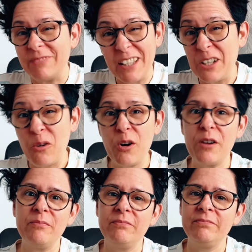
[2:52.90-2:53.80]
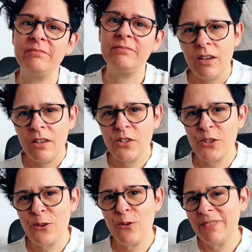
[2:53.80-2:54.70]
ignore.
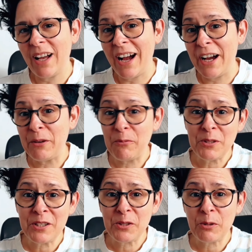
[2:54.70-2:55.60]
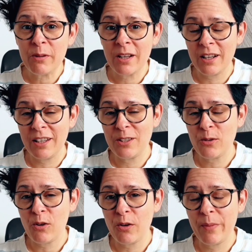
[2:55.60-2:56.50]
So I wanted to quickly
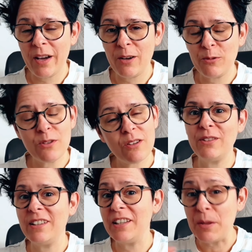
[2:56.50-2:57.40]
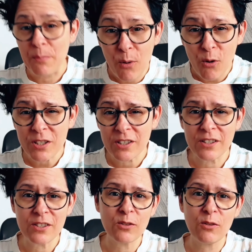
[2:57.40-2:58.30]
talk about the
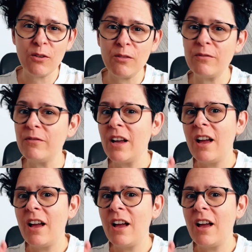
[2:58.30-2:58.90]
importance of